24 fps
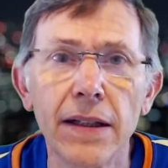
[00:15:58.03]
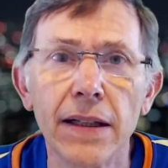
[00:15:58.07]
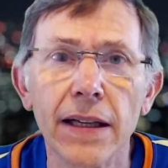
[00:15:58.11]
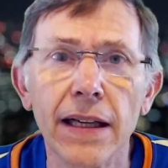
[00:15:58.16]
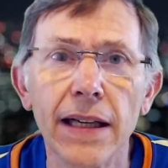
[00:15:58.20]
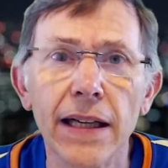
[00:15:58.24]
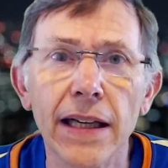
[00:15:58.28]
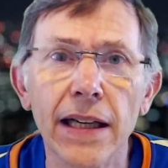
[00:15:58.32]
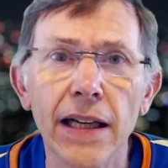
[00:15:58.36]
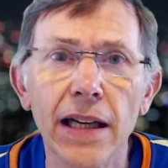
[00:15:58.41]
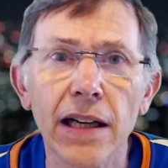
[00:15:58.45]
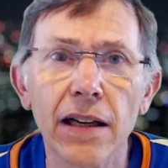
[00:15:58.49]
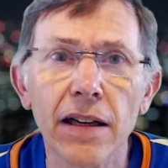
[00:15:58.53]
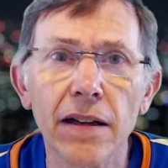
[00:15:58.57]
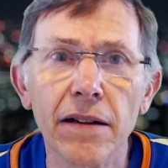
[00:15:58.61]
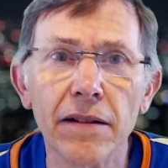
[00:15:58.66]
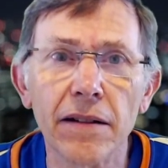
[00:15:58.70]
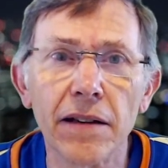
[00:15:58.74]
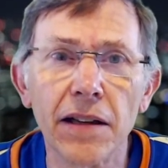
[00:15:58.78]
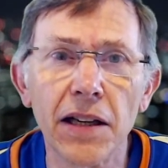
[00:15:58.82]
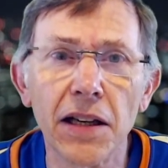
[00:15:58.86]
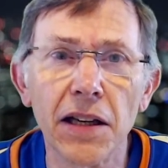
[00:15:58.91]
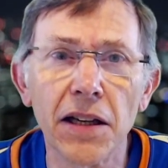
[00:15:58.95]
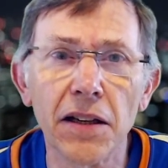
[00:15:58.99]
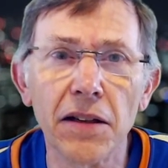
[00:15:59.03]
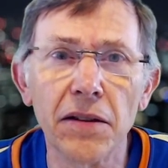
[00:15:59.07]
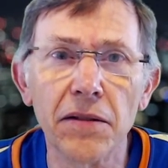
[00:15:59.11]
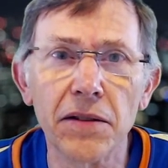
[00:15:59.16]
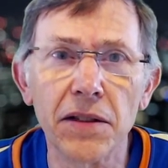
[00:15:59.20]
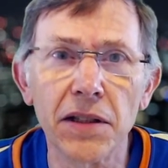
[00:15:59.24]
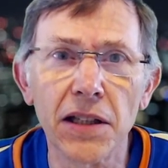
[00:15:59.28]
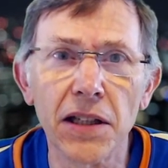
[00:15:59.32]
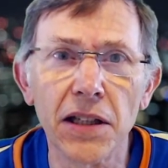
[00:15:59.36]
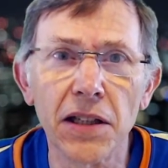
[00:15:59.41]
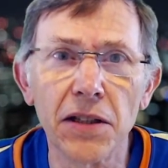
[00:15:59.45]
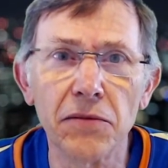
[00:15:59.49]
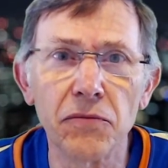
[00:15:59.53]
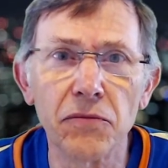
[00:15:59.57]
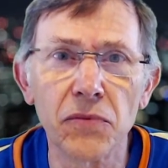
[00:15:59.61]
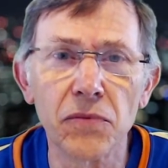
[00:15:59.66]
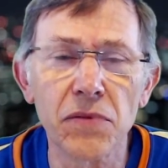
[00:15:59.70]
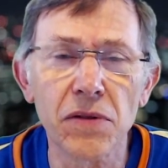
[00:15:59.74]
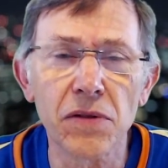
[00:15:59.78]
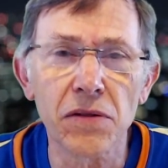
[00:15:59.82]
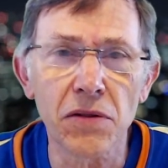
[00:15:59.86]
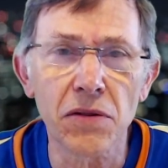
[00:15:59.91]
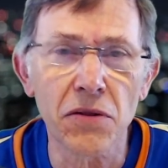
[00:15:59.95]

and so